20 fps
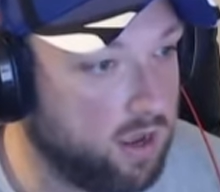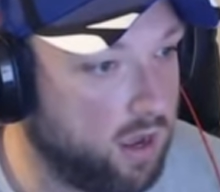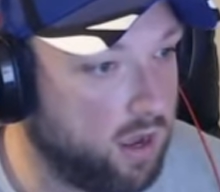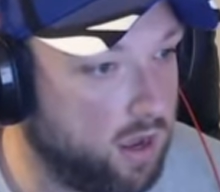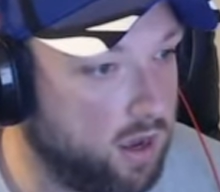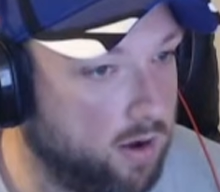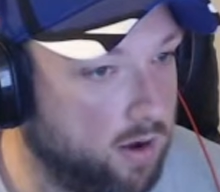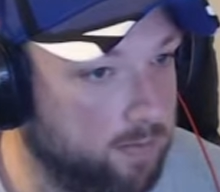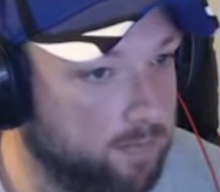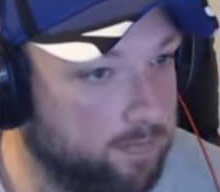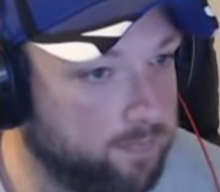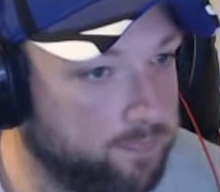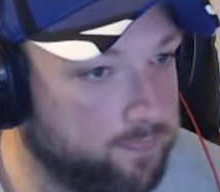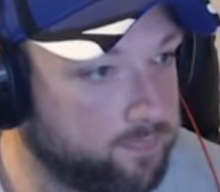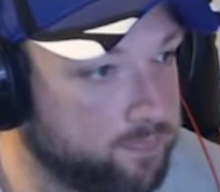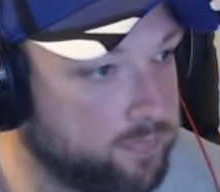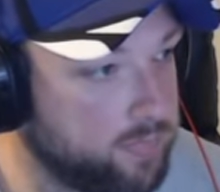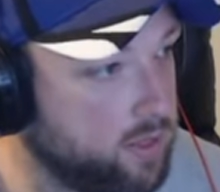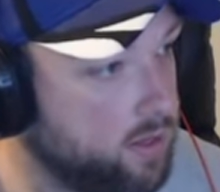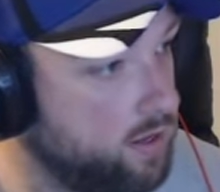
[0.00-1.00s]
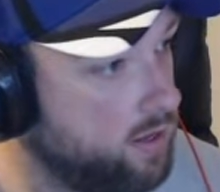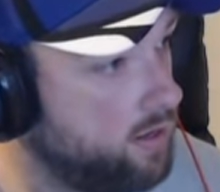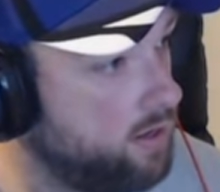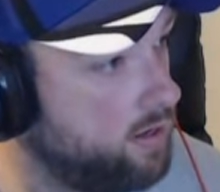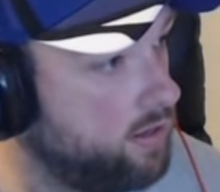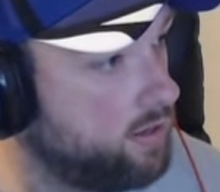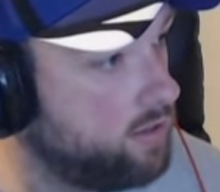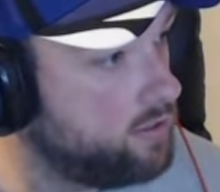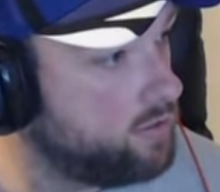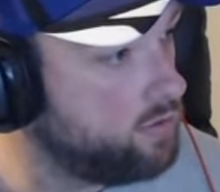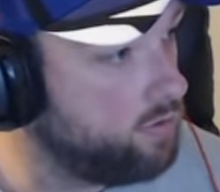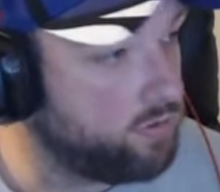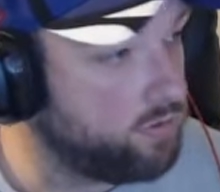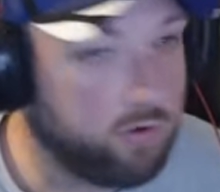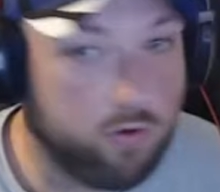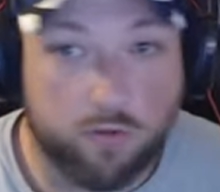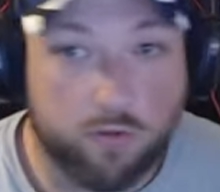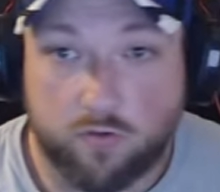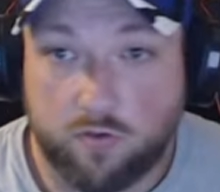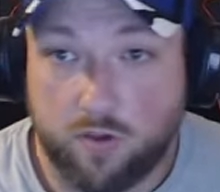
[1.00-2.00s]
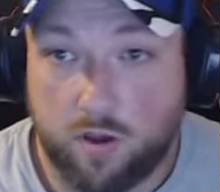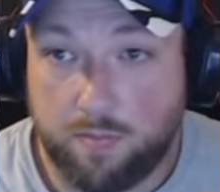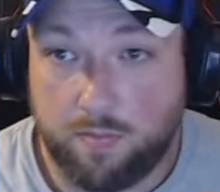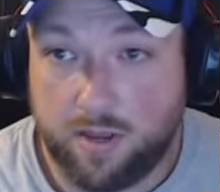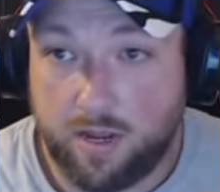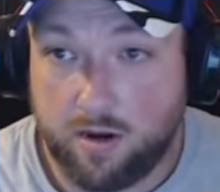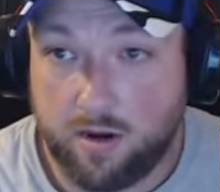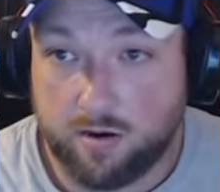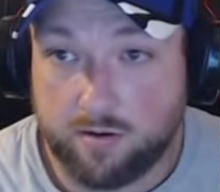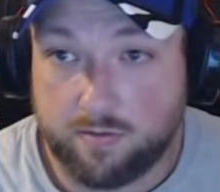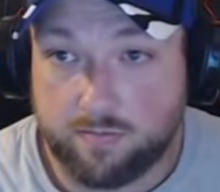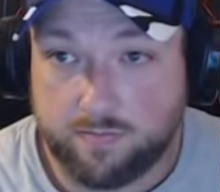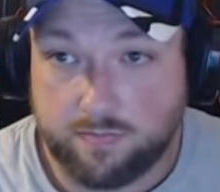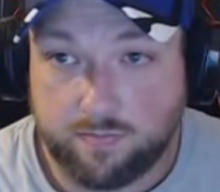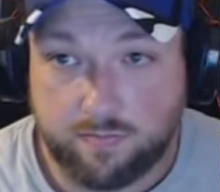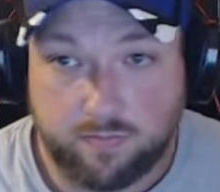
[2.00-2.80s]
So I'll throw this up here.